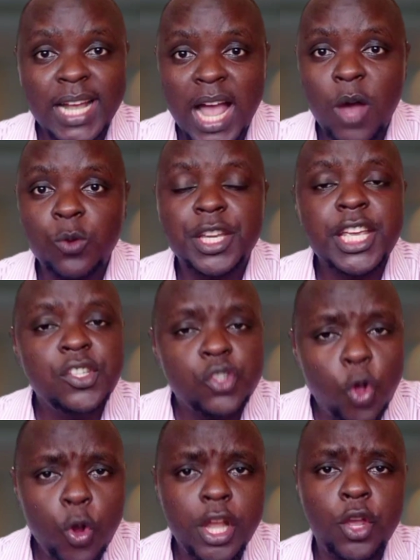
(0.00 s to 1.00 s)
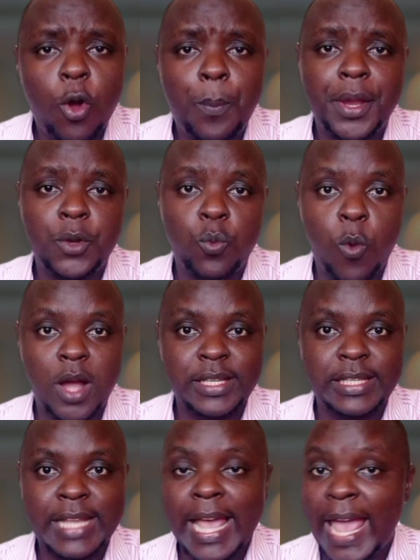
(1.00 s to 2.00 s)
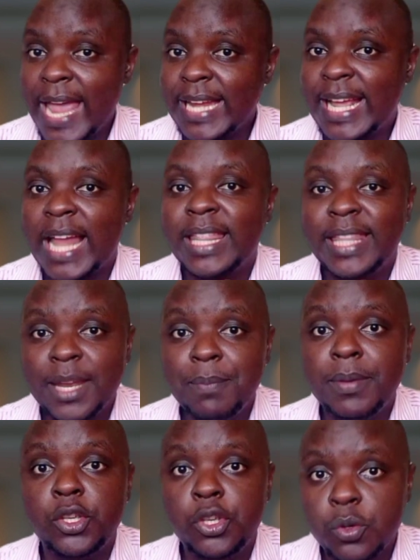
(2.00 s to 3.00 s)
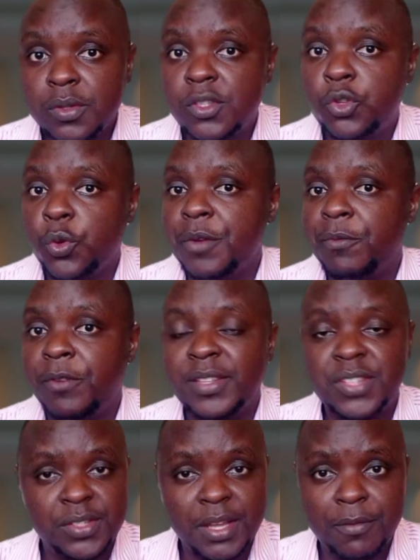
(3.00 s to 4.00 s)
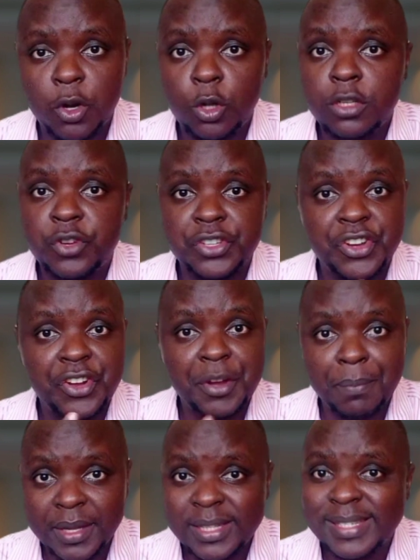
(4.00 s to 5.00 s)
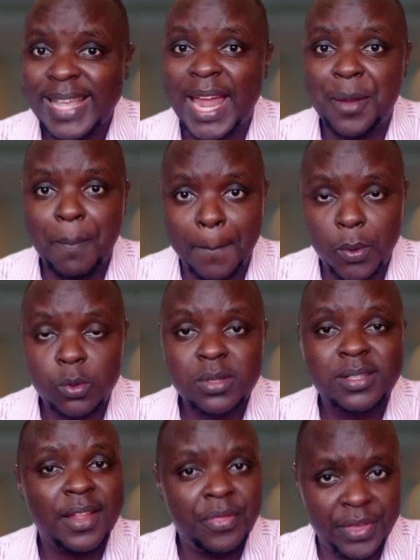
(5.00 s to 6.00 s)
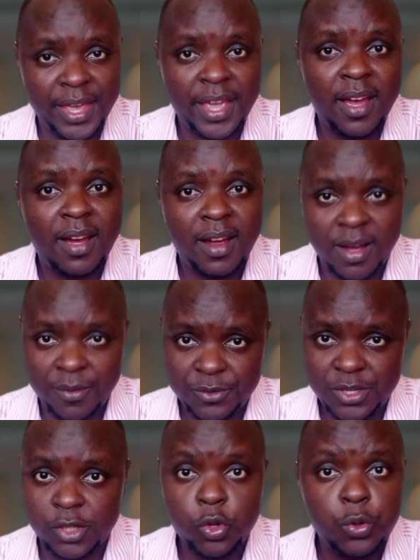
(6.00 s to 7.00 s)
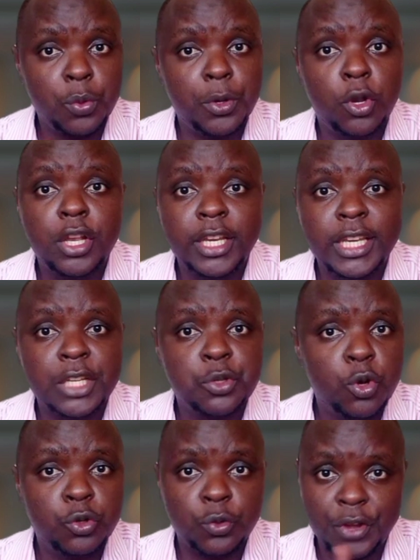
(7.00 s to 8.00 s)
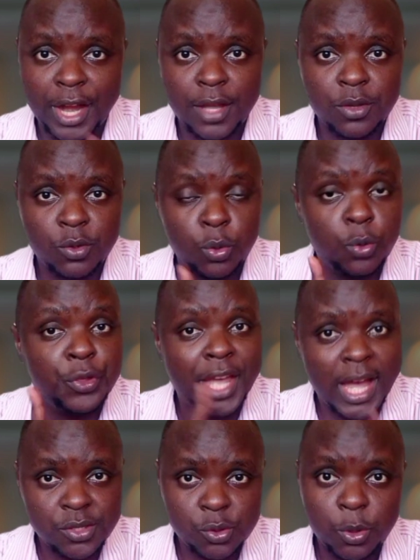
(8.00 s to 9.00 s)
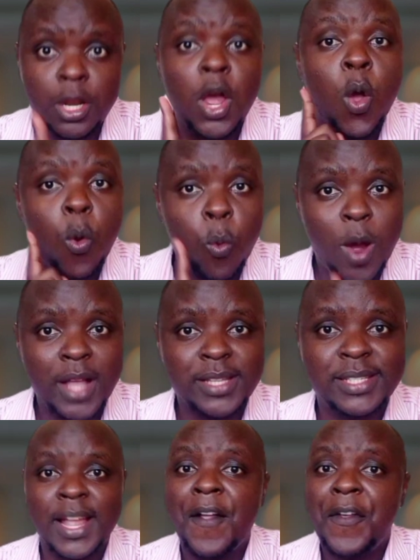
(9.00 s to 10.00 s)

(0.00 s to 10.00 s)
account is only opened once and can then be used to invest in several Treasury bills and bonds thereafter. So you will only need to go through the hassle once.